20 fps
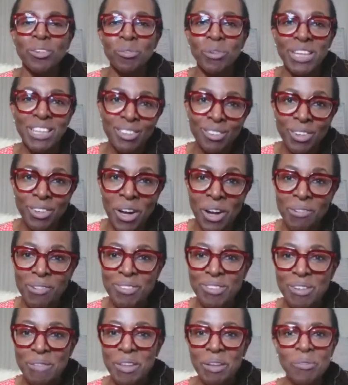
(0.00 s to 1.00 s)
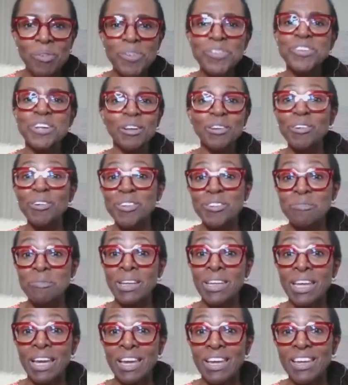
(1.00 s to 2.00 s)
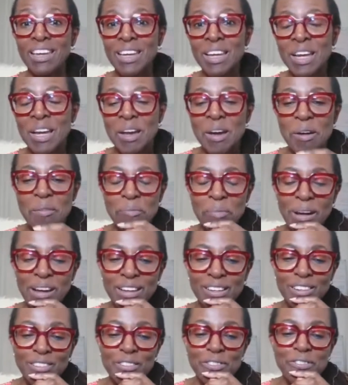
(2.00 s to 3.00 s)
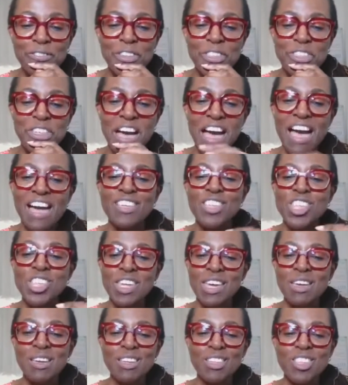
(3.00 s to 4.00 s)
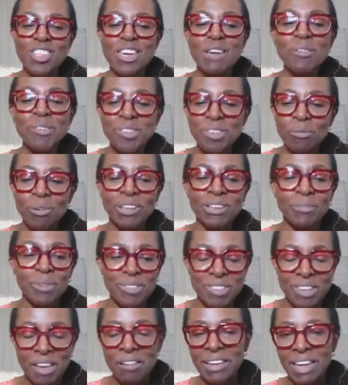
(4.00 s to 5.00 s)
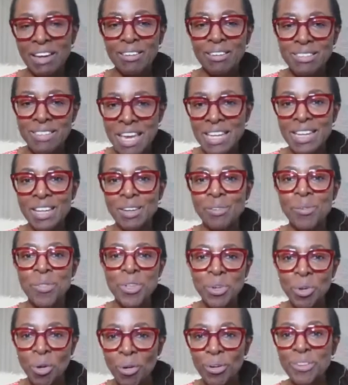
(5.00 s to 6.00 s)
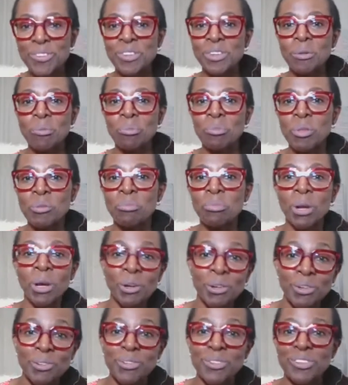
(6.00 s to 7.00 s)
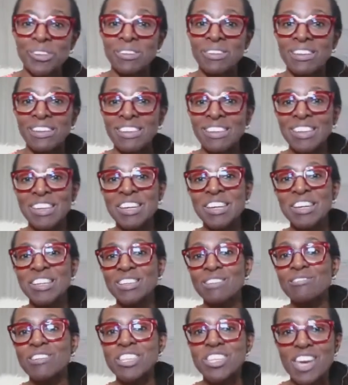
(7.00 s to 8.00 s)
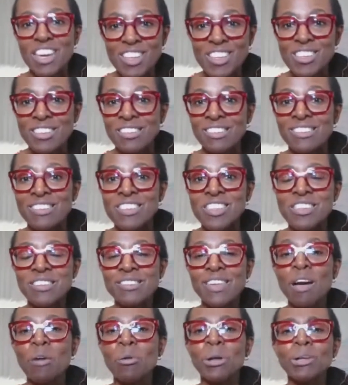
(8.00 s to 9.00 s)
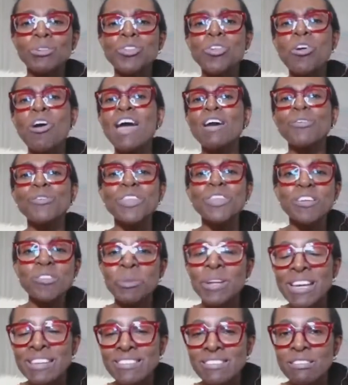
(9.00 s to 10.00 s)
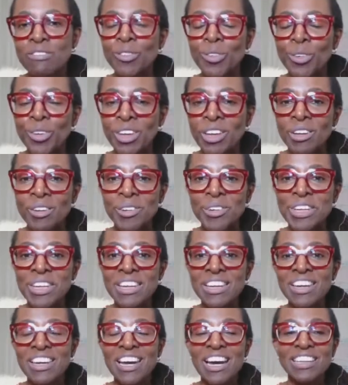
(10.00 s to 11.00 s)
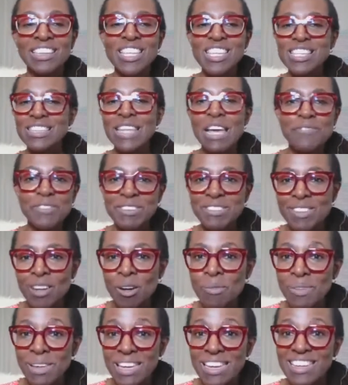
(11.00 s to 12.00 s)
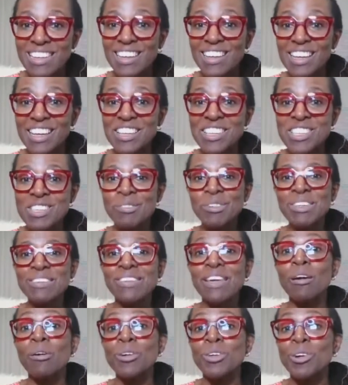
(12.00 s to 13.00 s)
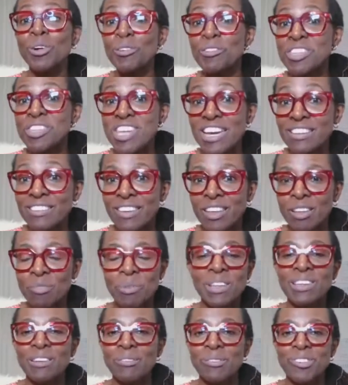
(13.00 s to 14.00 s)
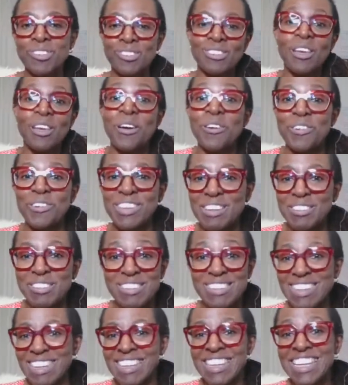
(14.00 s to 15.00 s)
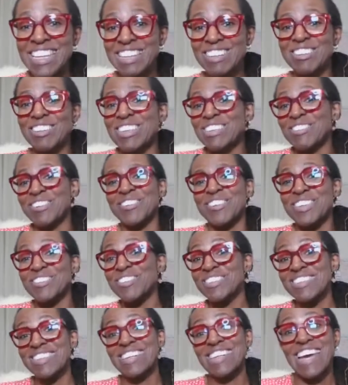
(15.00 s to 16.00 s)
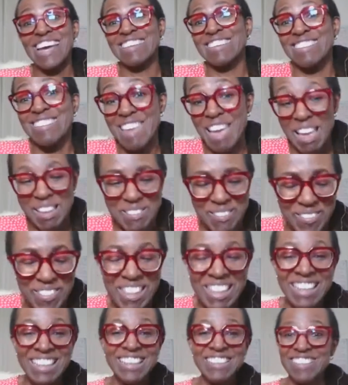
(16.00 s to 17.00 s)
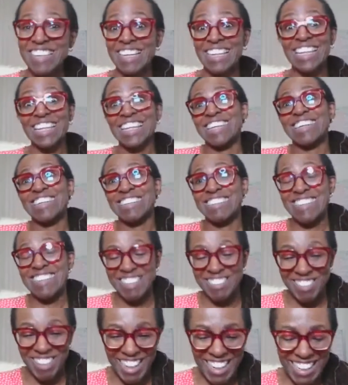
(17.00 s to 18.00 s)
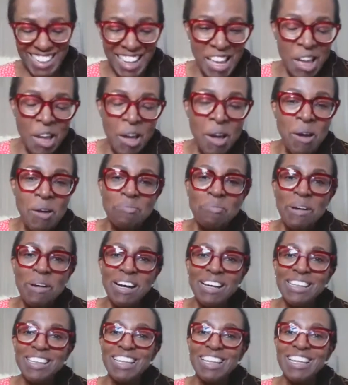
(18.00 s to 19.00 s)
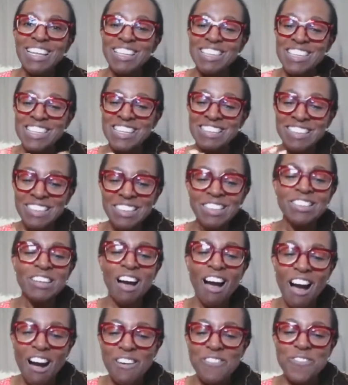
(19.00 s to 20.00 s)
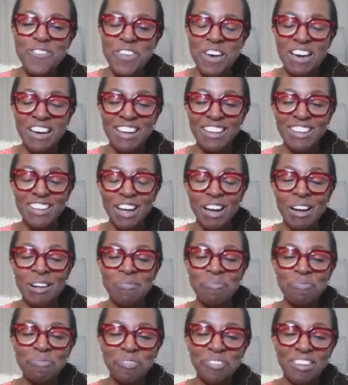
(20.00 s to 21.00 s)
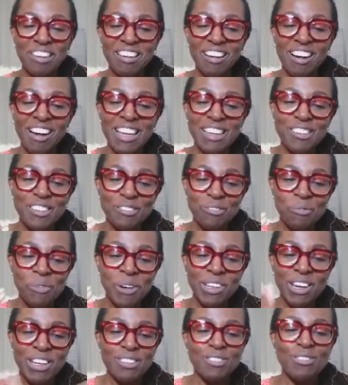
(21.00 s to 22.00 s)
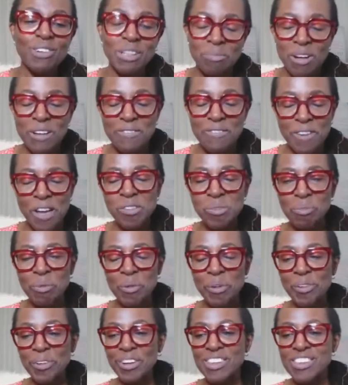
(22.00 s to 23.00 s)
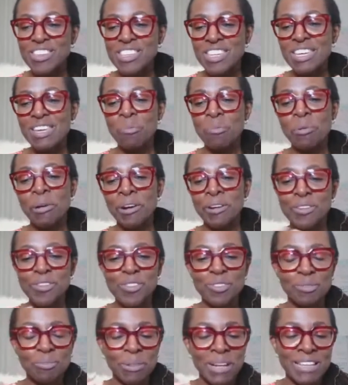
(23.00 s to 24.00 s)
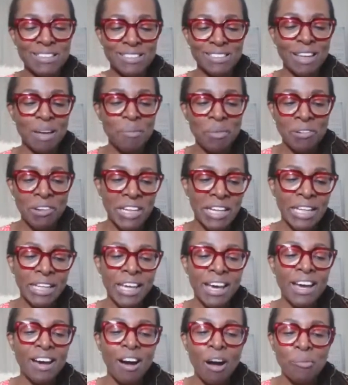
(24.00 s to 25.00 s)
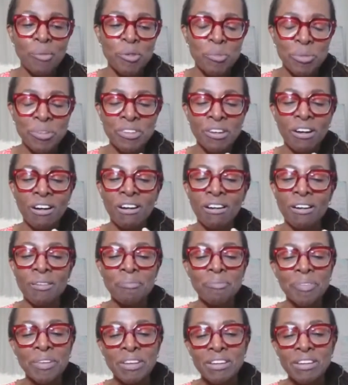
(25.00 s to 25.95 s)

a week on her or something. It wasn't a lot of money. But for that, she was the one that was going out and taking all the knocks and the blows and the rejections. And she'd say, oh, I'll try all these places for you. And then she'd never tell me. She wouldn't say, oh, you got rejected, but there was just there wasn't a next step. So clearly I did, right? But she did enough that when I'd written my first book, she approached places like Marie Claire, Harper's Bazaar,